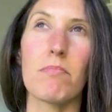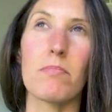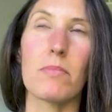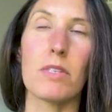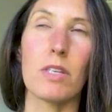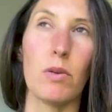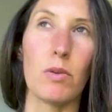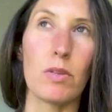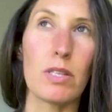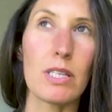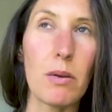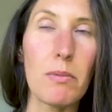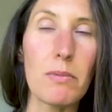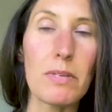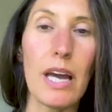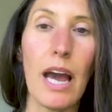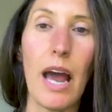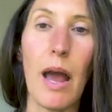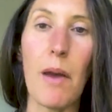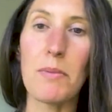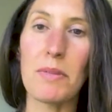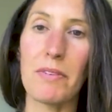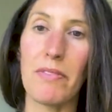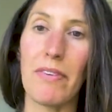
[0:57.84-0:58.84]

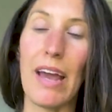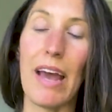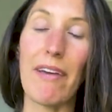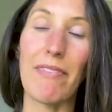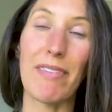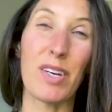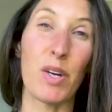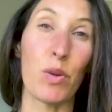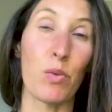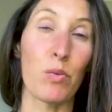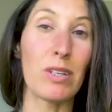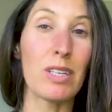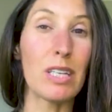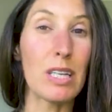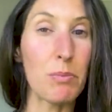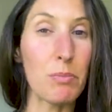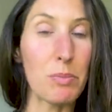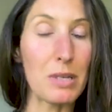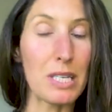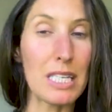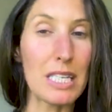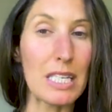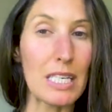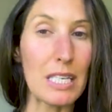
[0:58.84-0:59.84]
Sometimes if I have like a really
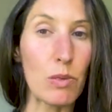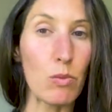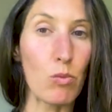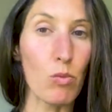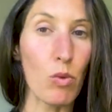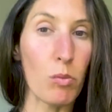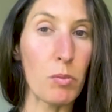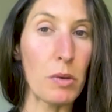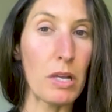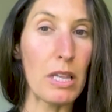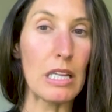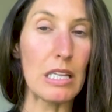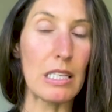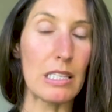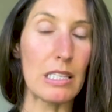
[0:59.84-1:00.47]
petite woman that's